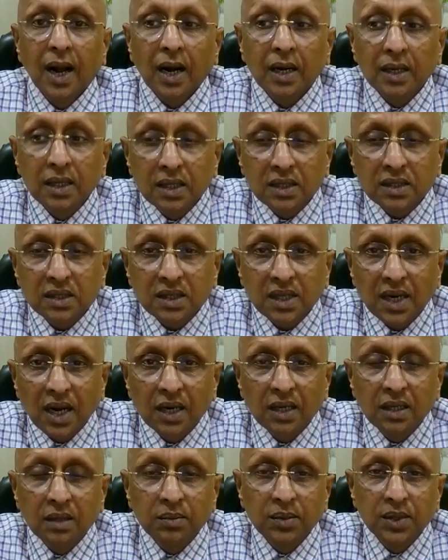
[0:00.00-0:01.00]

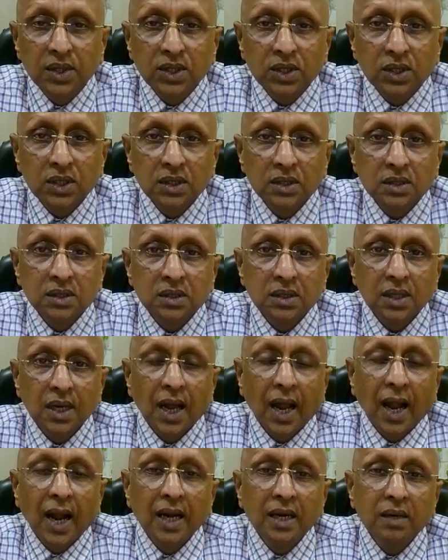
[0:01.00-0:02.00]
understand the patients,
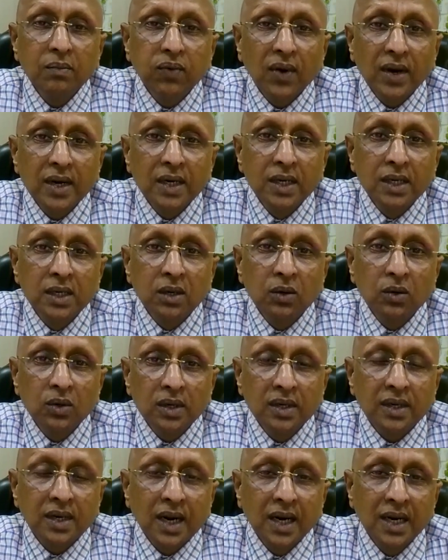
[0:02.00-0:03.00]
and find it out
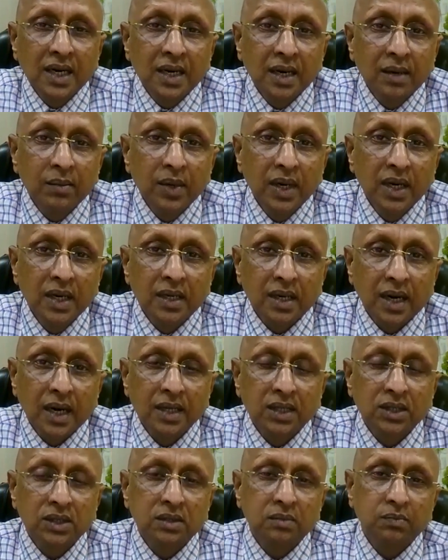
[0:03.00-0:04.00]
the right remedy
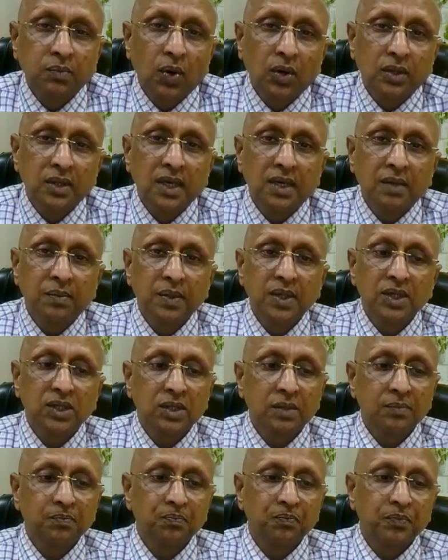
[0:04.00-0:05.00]
right for that
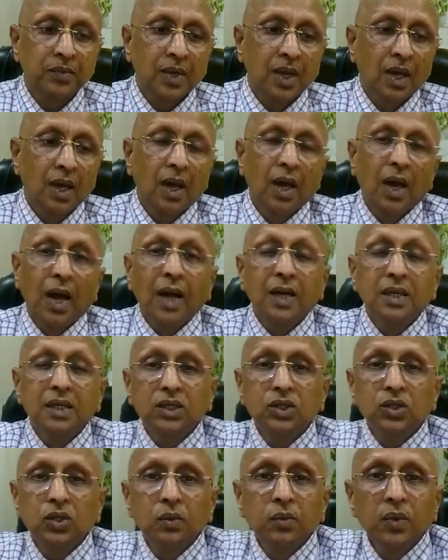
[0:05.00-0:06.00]
patient. And it
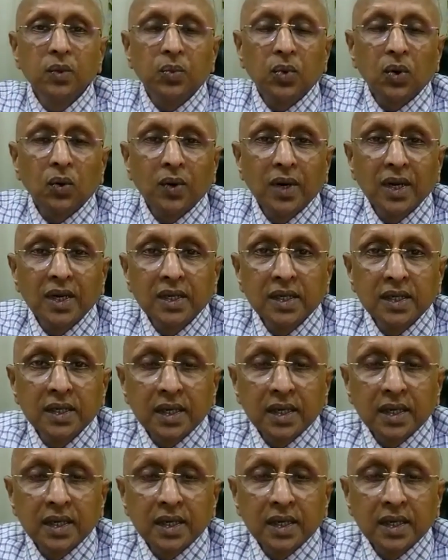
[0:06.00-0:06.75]
should be provided